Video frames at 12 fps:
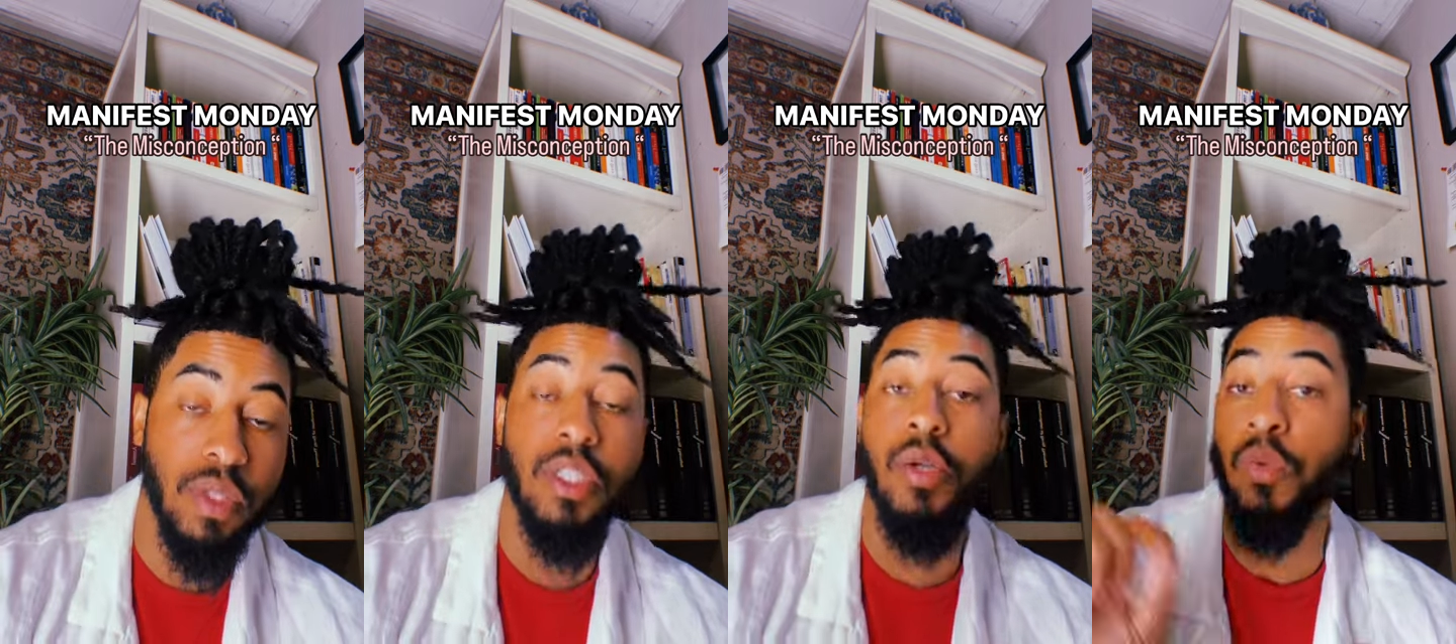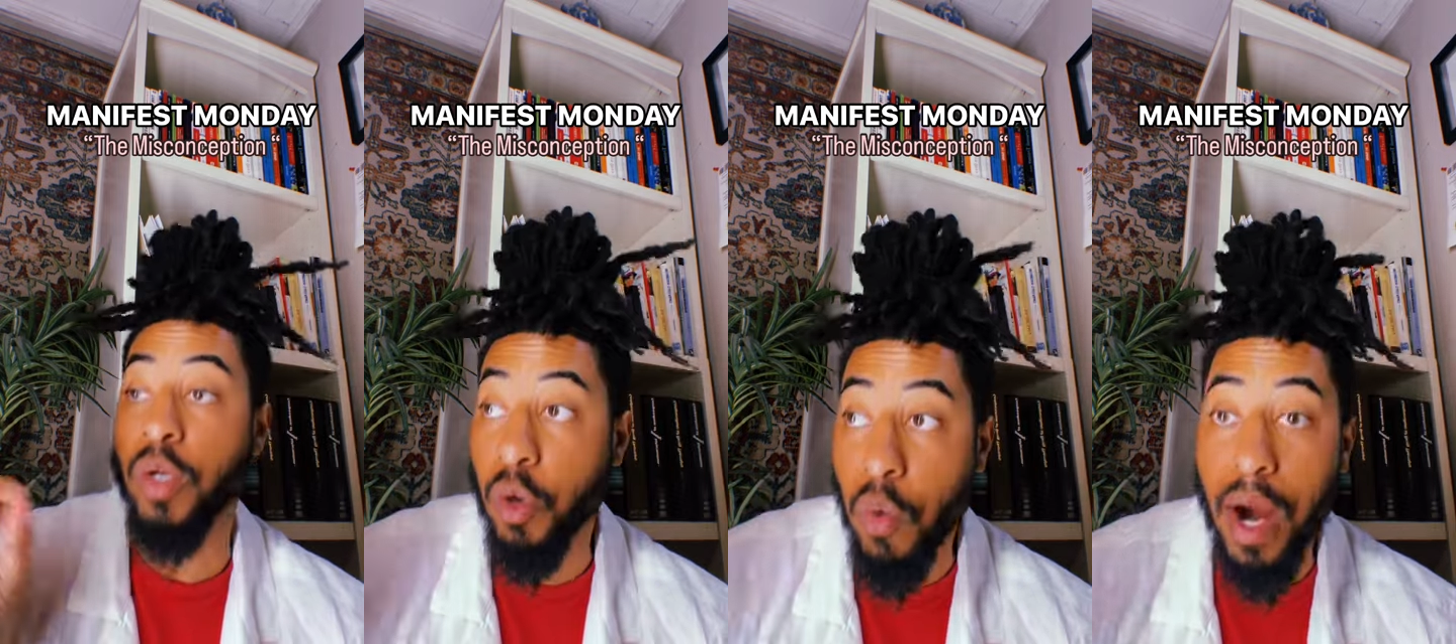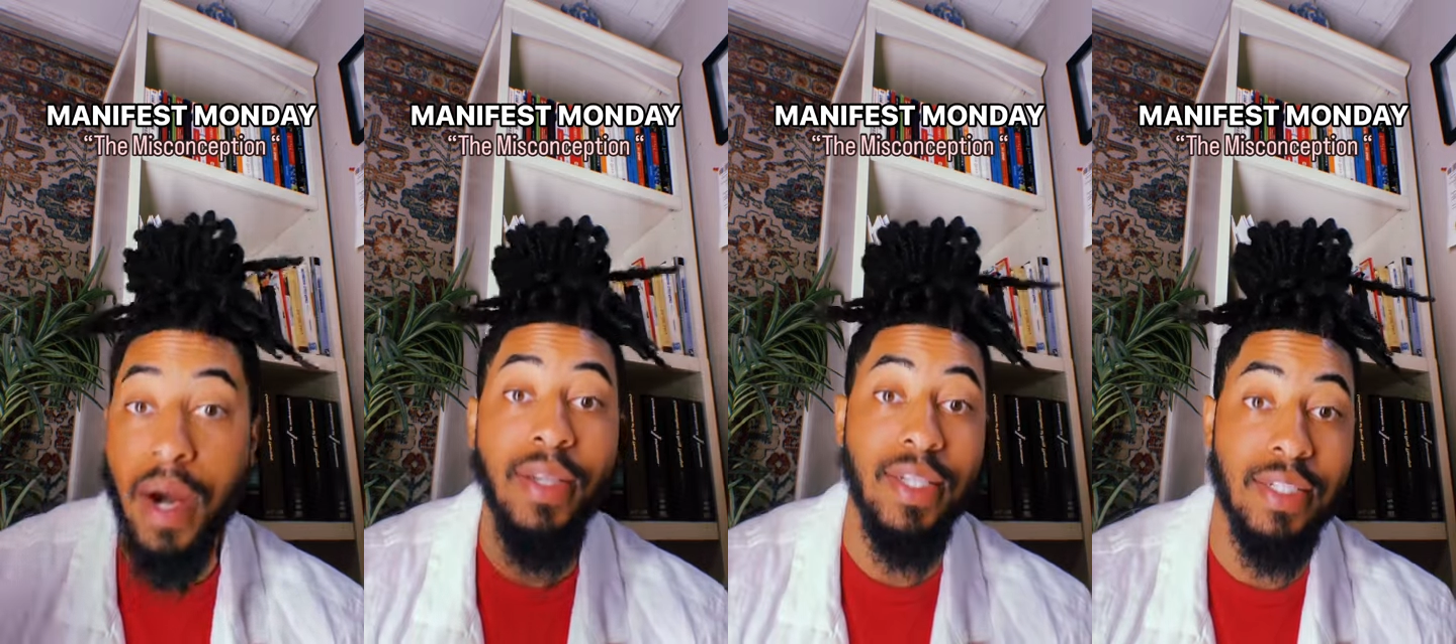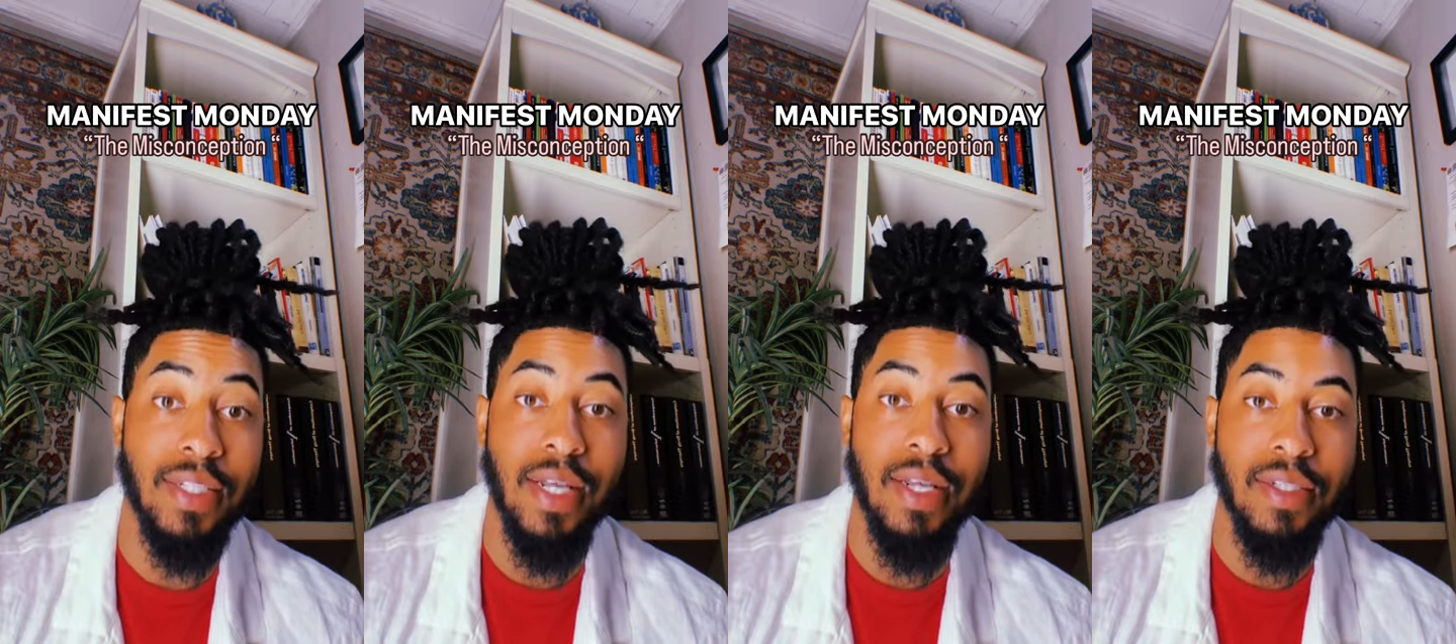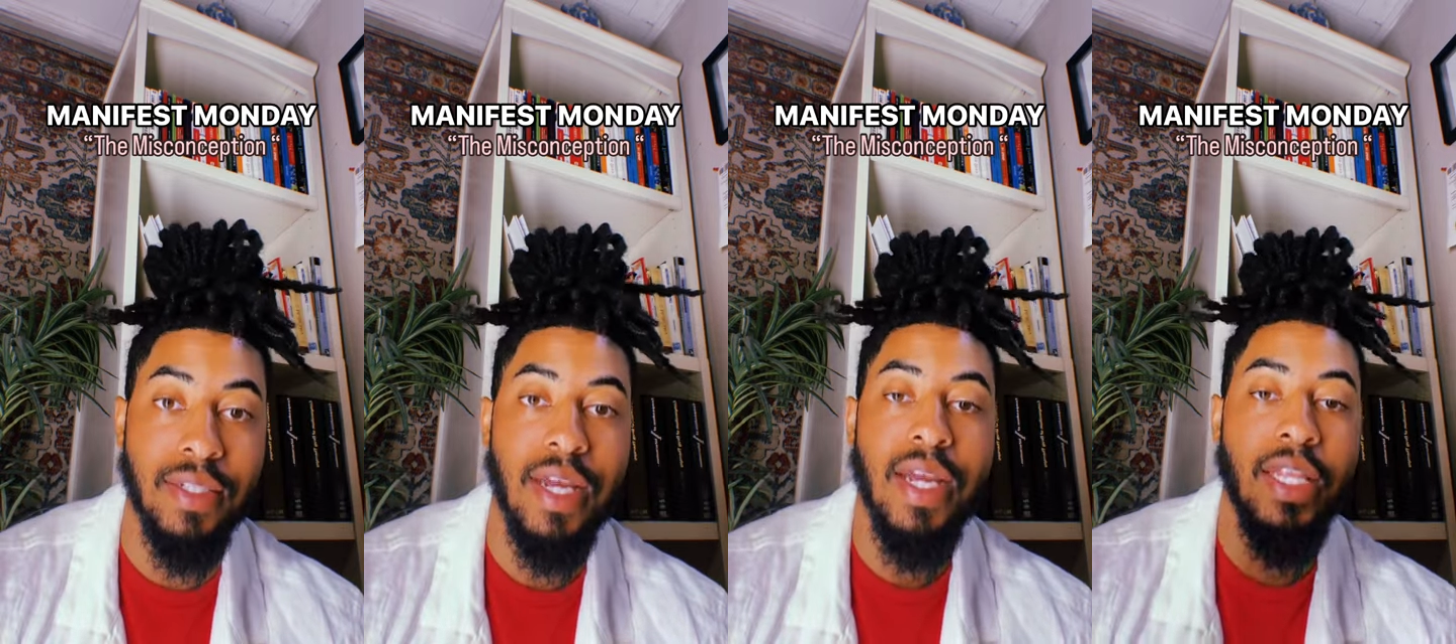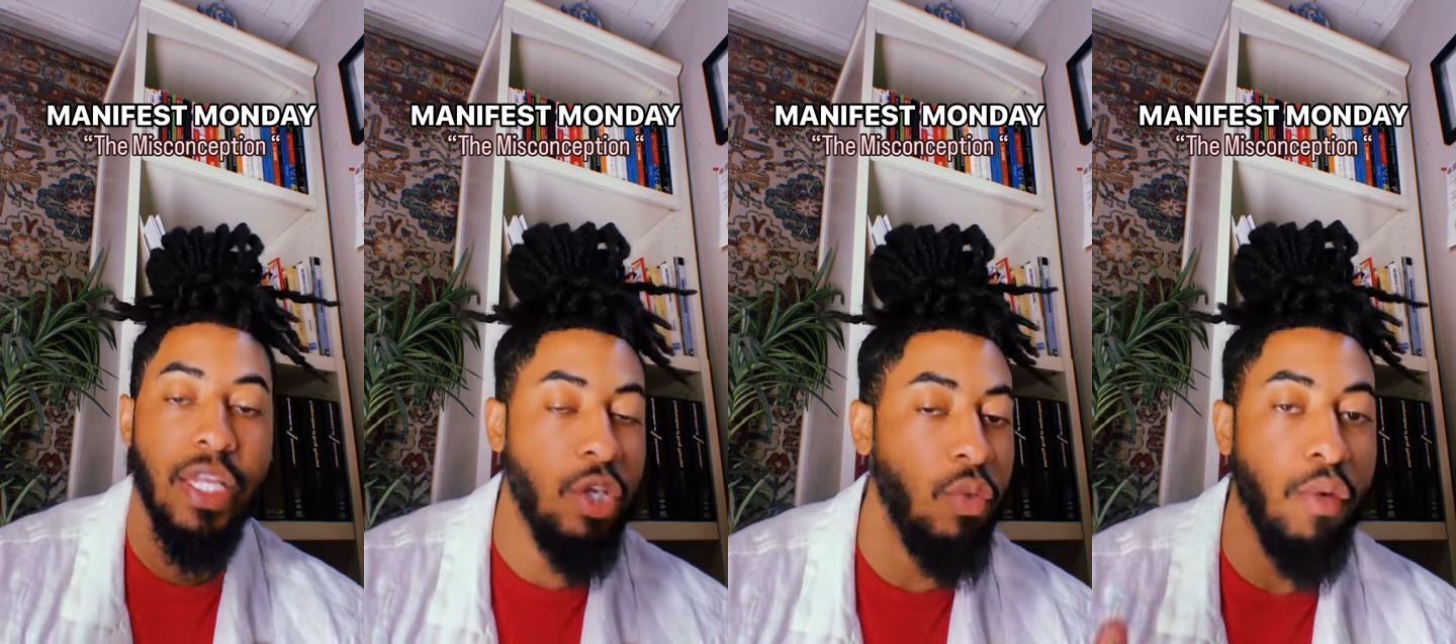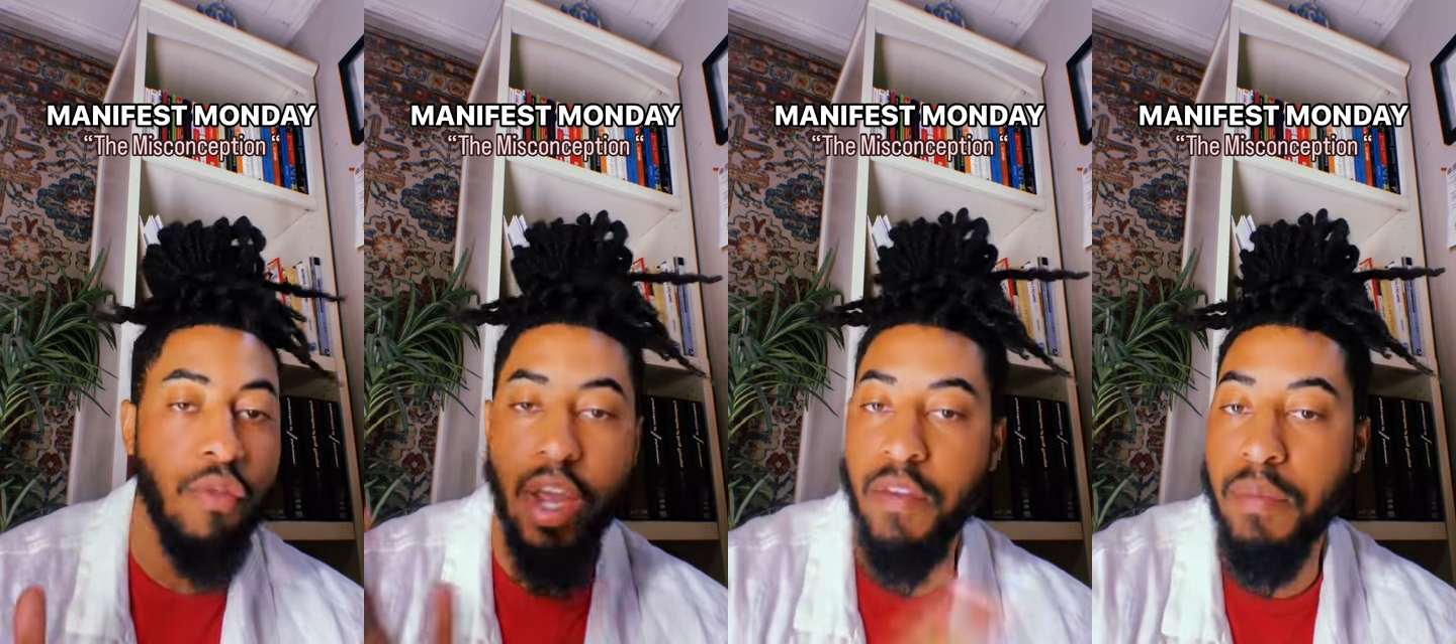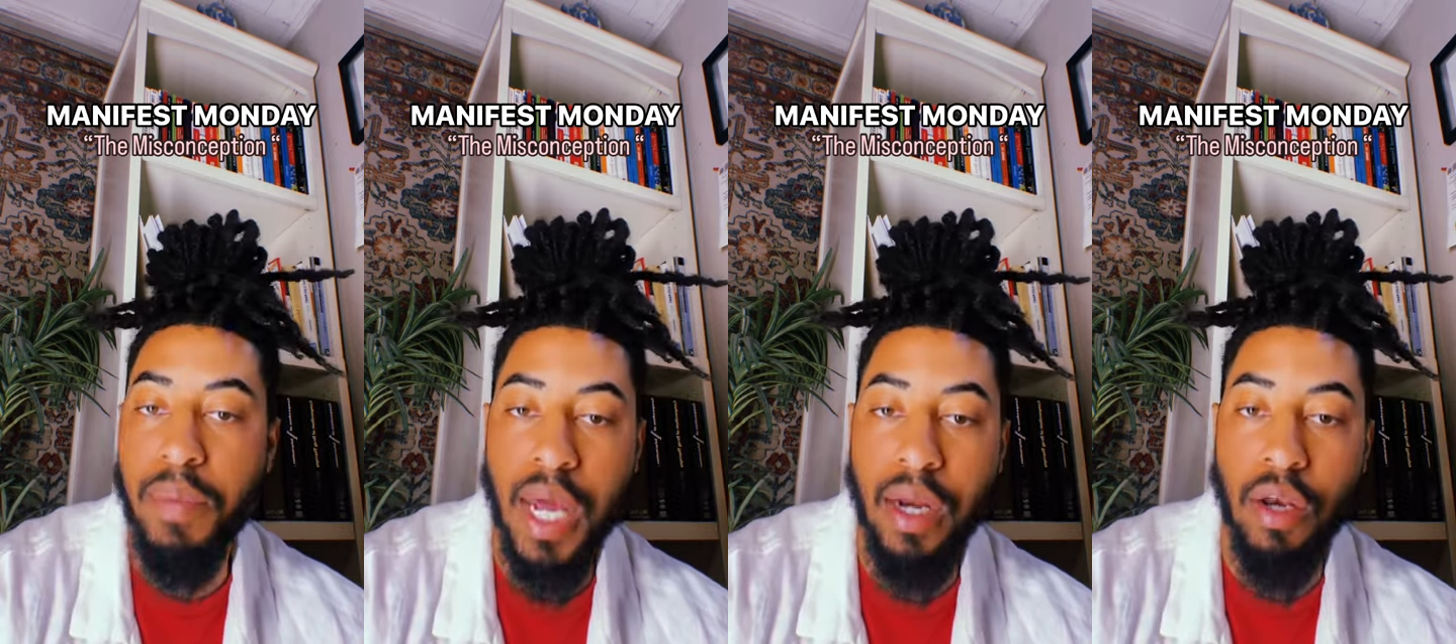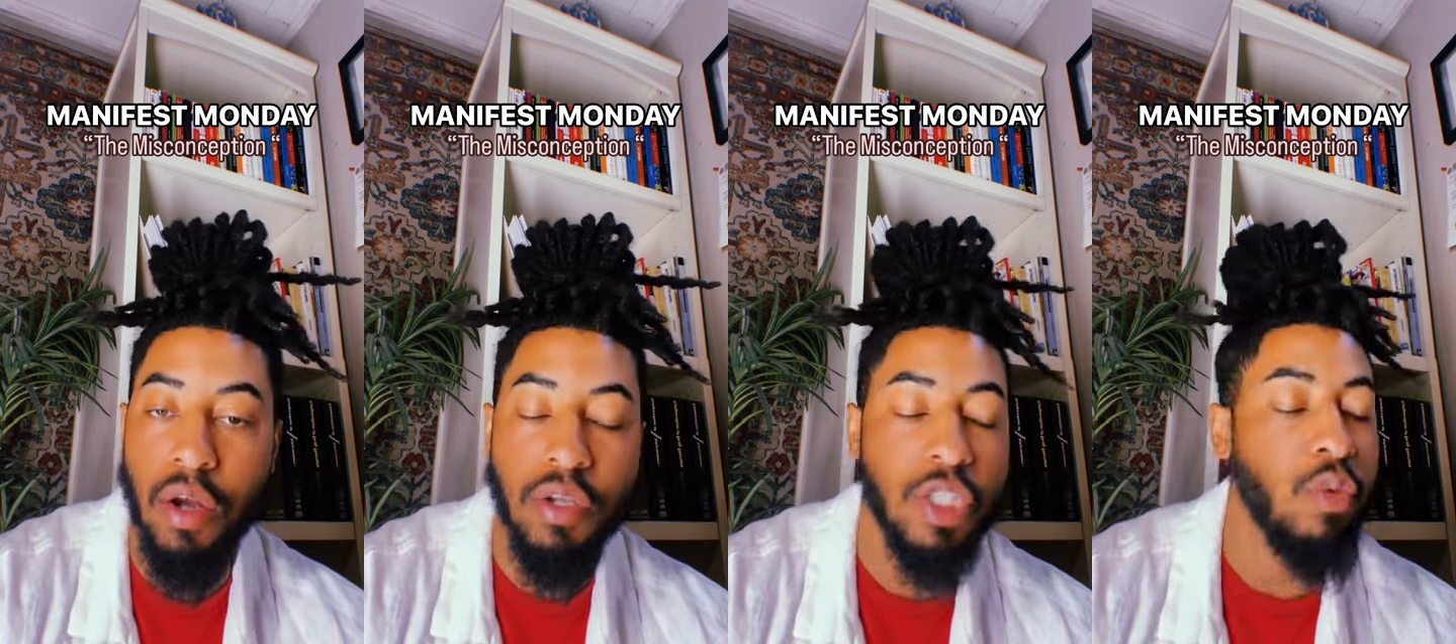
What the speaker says: to require these things, then you will forever be at a loss.